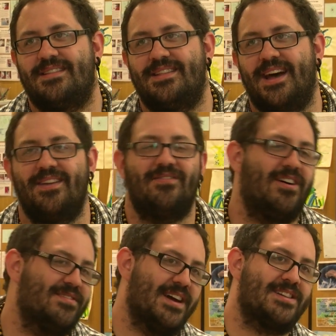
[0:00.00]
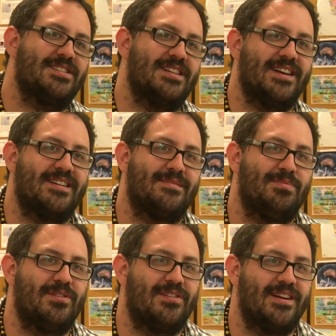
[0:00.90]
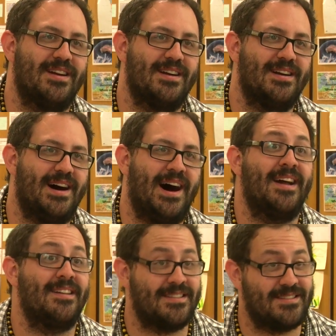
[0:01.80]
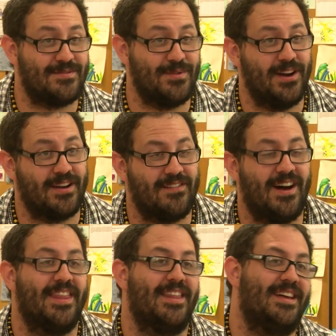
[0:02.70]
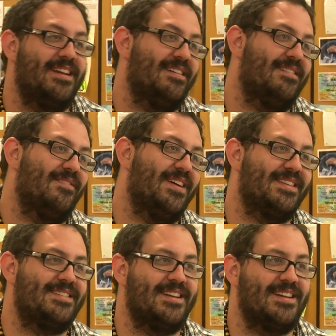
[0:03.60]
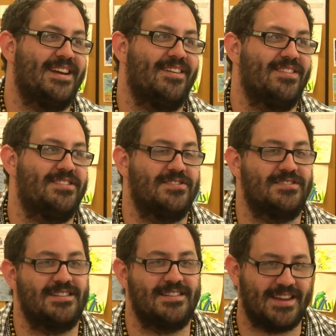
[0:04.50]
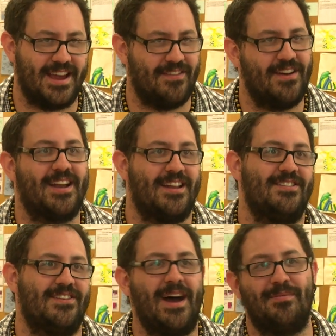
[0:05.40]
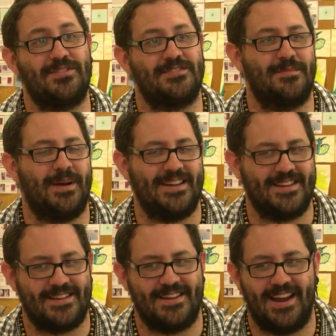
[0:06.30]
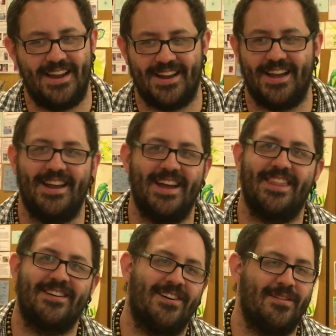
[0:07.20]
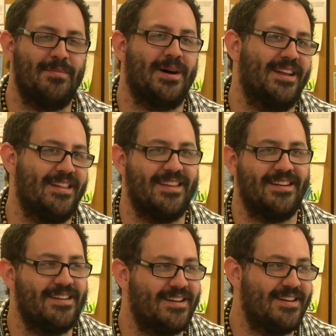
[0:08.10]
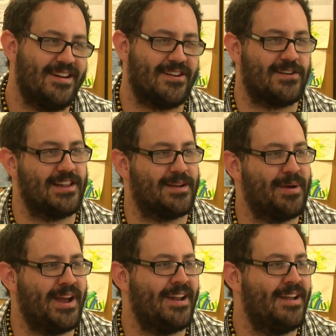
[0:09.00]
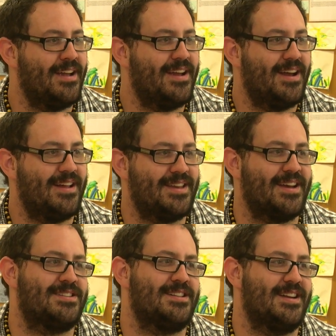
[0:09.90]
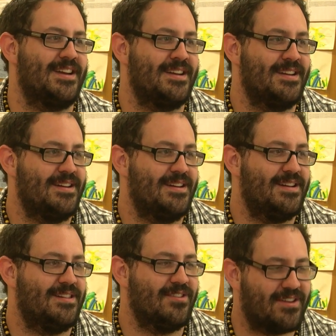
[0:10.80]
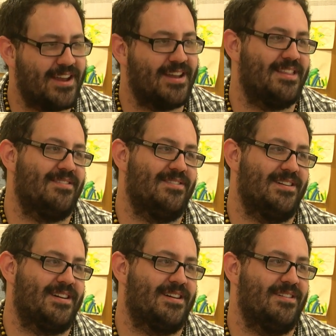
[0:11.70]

that involves actually exploring artists' work rather than me sitting down with children and saying, we're going to do Aboriginal painting today and getting out the cotton bud and the acrylic paint. It's actually looking at the work